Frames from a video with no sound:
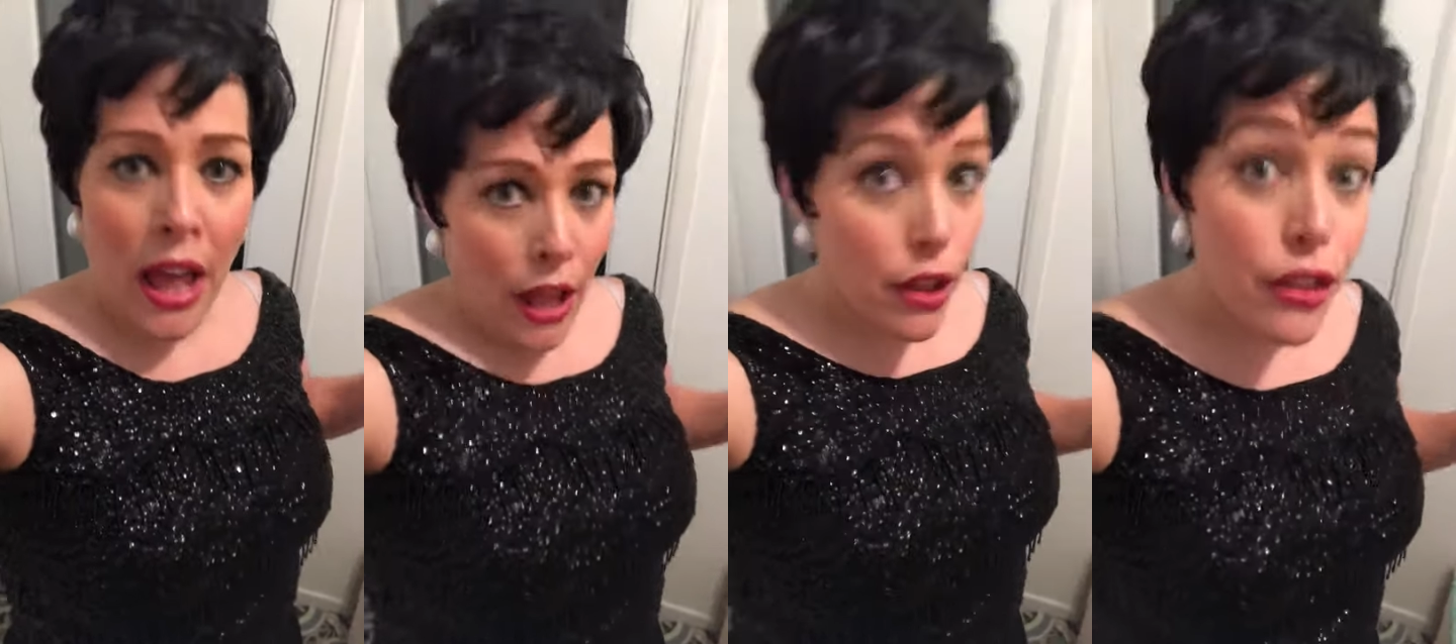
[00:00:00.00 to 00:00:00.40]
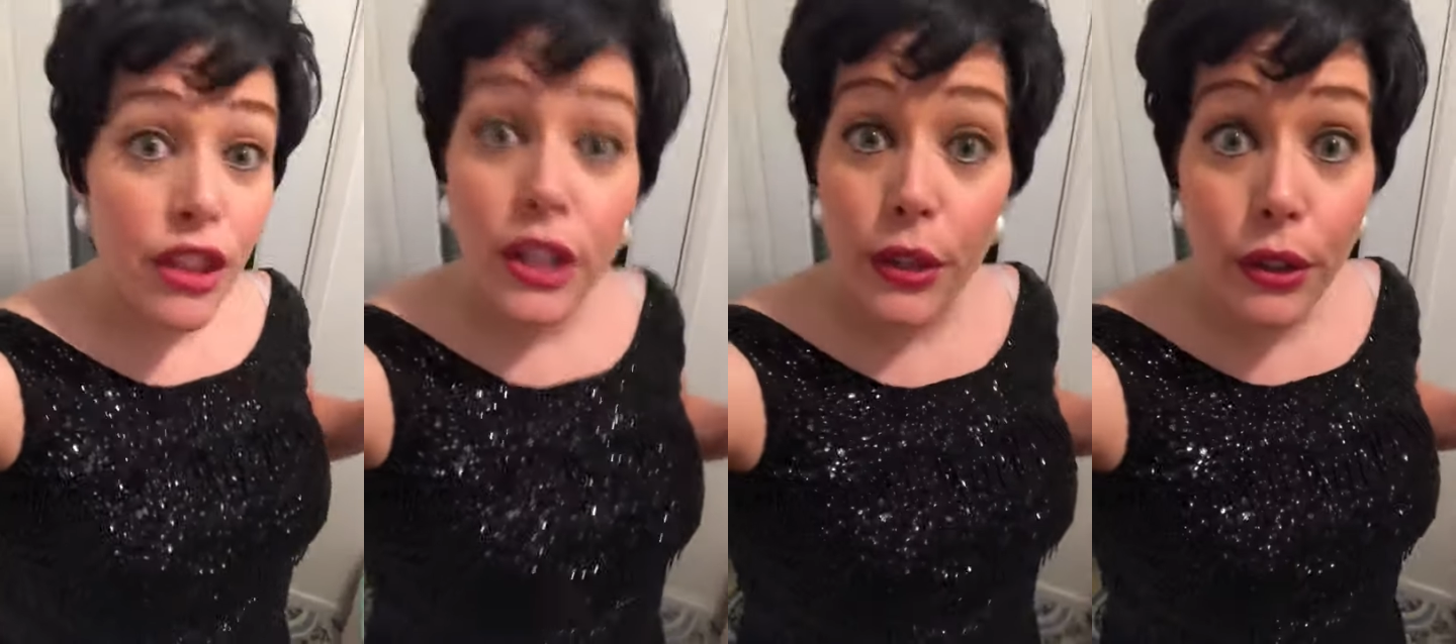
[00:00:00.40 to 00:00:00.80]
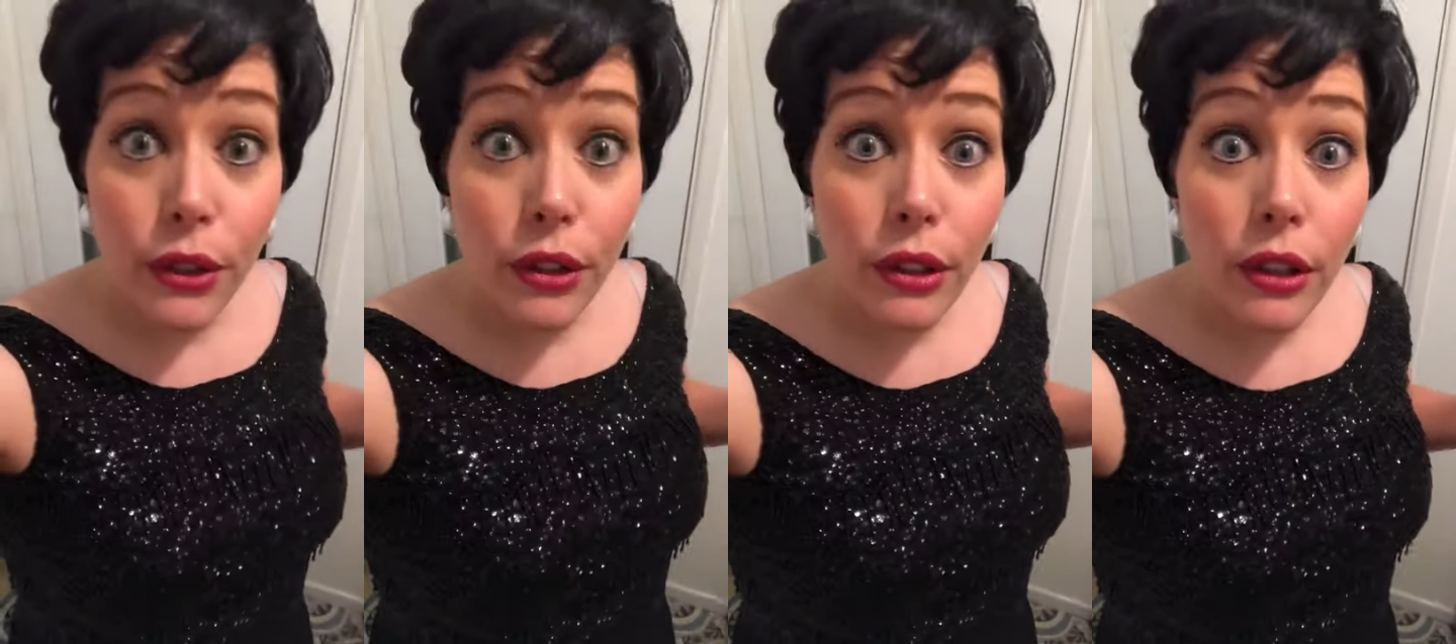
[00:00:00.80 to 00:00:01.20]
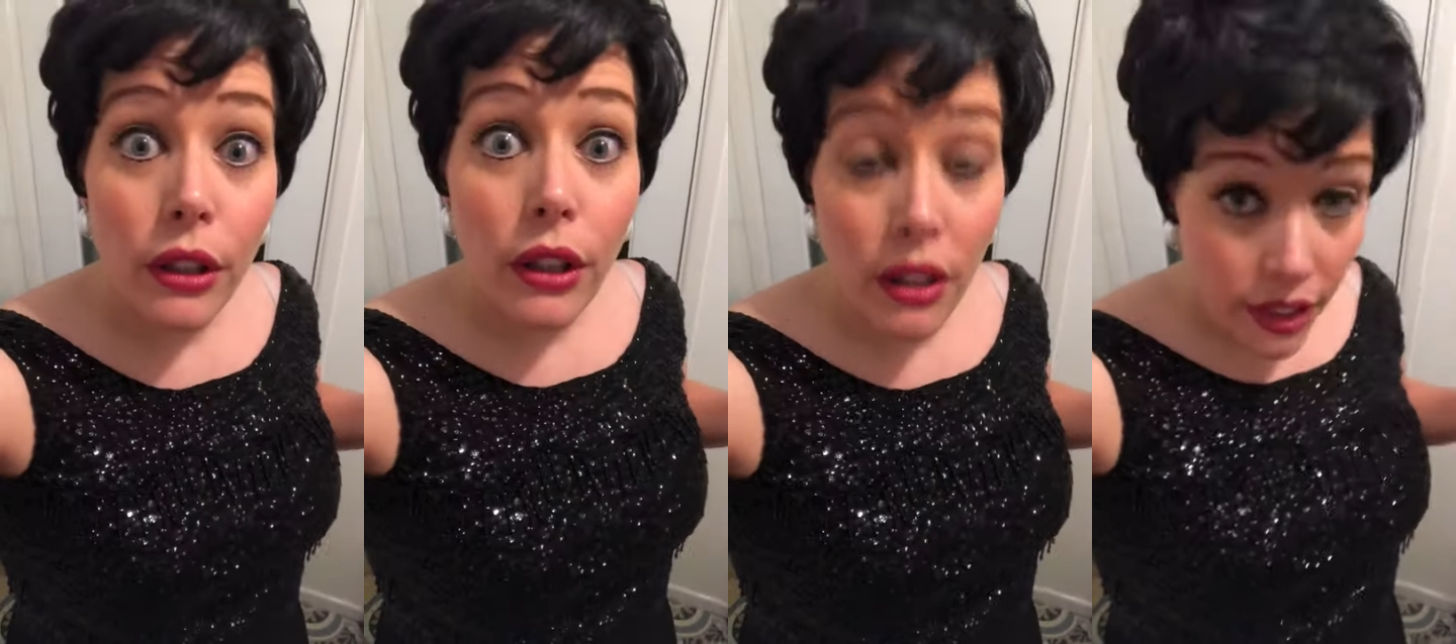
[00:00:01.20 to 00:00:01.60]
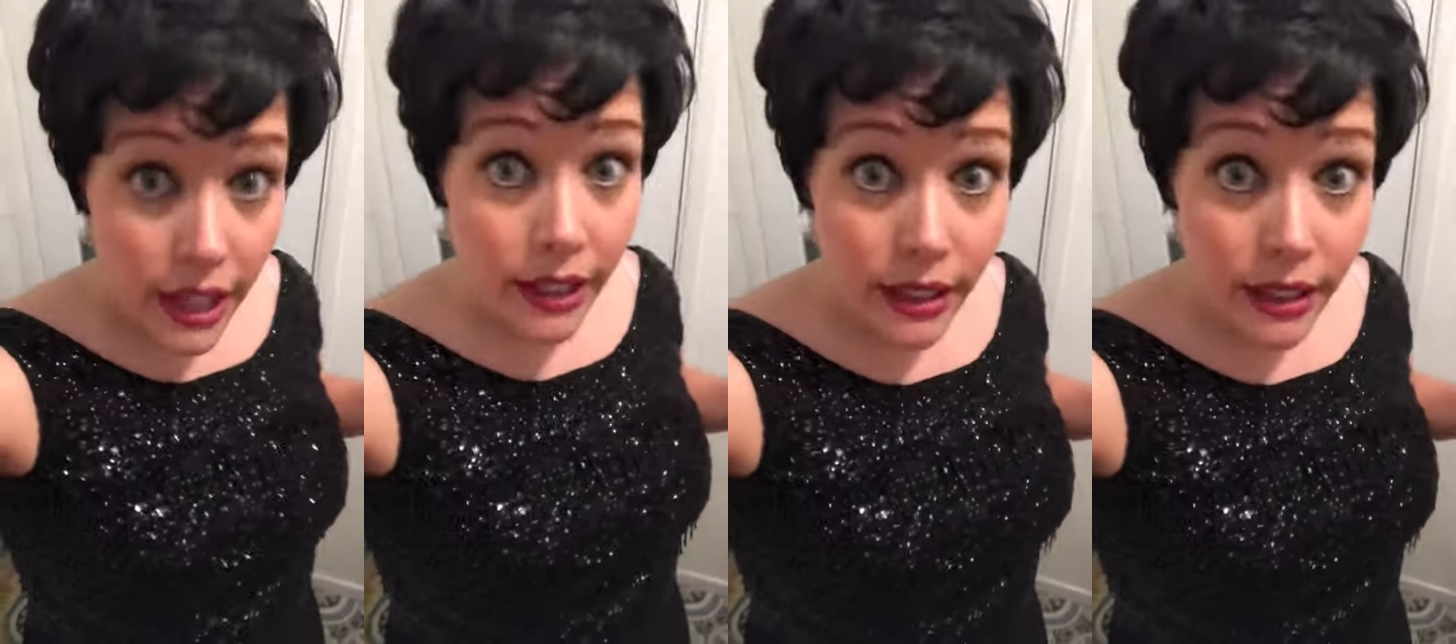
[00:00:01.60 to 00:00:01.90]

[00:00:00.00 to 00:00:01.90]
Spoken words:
thinner then.